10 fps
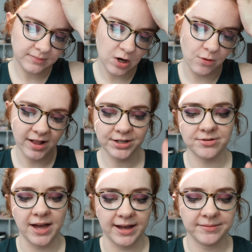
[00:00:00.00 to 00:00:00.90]
While I do
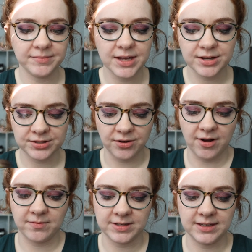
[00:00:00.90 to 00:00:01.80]
that, so
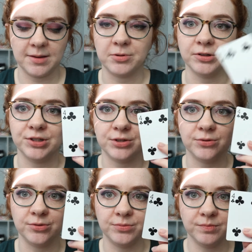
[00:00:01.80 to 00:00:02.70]
obviously I pulled
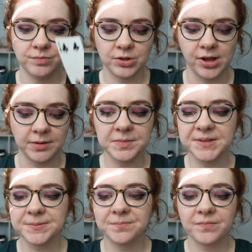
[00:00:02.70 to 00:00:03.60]
2
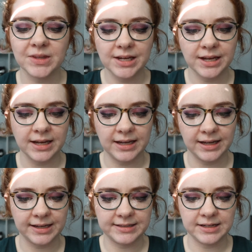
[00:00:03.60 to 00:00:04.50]
clubs
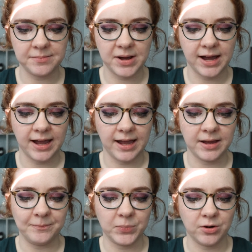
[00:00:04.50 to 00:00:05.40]
and
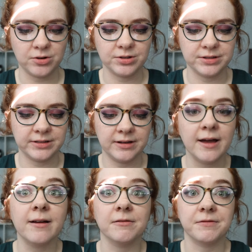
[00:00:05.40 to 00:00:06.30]
my partner's
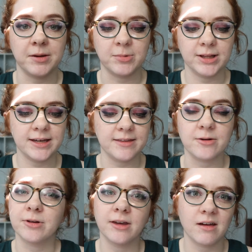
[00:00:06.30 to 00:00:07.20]
family, they
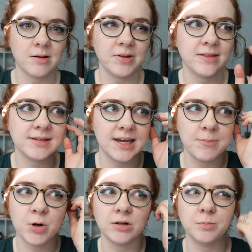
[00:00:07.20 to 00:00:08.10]
really like to play this
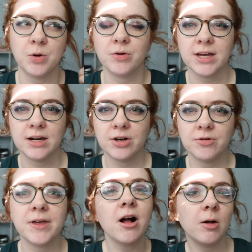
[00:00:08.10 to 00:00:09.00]
game called
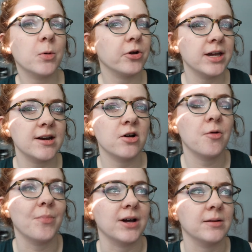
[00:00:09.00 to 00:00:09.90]
Pokeno. They call it
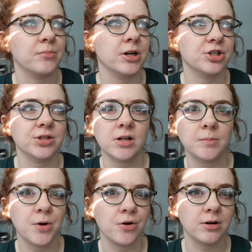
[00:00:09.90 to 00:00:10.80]
Pokeno, but I'm pretty sure it's
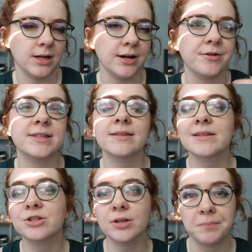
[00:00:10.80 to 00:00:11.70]
called Poker Keno. It's
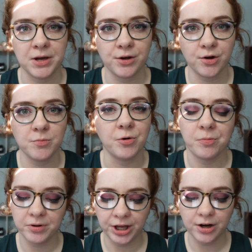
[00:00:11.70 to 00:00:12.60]
essentially bingo, but
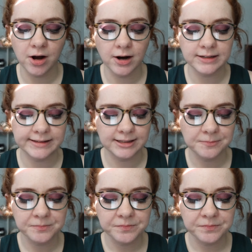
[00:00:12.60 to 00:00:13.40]
with playing cards.